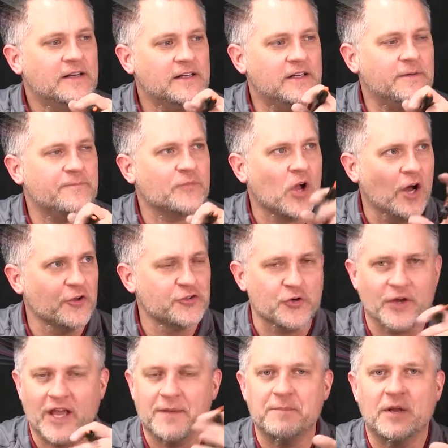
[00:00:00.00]
Also,
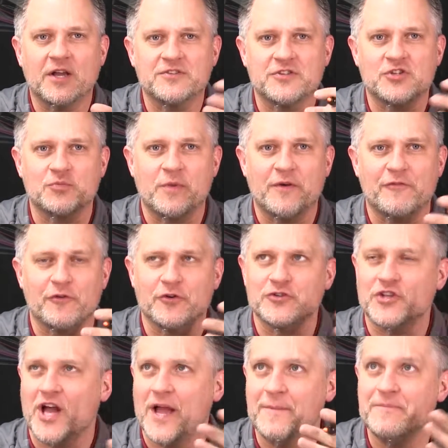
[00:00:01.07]
again, because this is my first
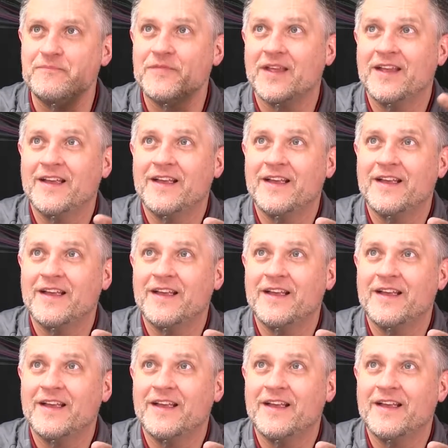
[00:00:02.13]
time,